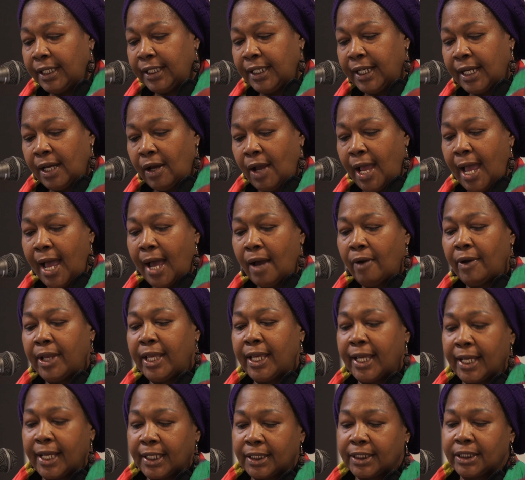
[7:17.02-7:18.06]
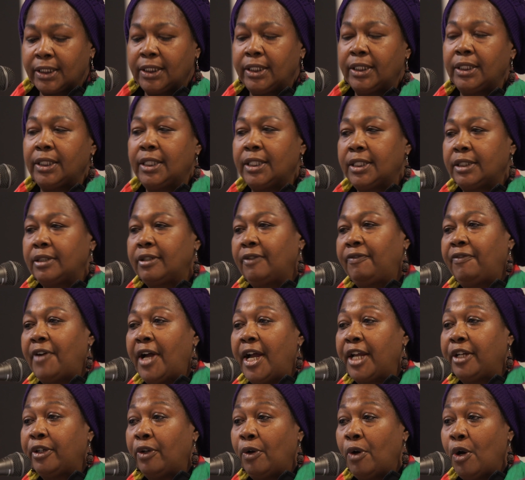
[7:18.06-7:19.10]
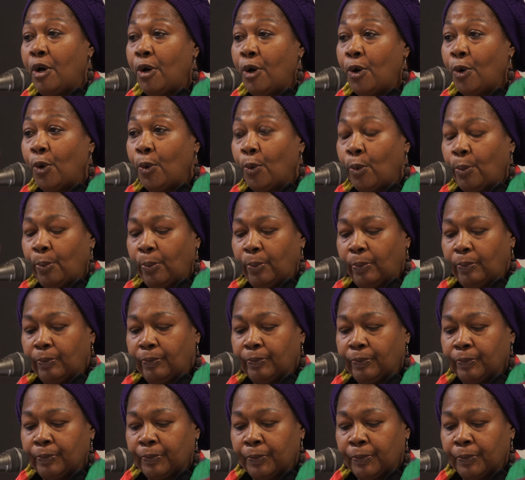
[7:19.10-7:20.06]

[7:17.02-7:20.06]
Now, how excellent is the final home.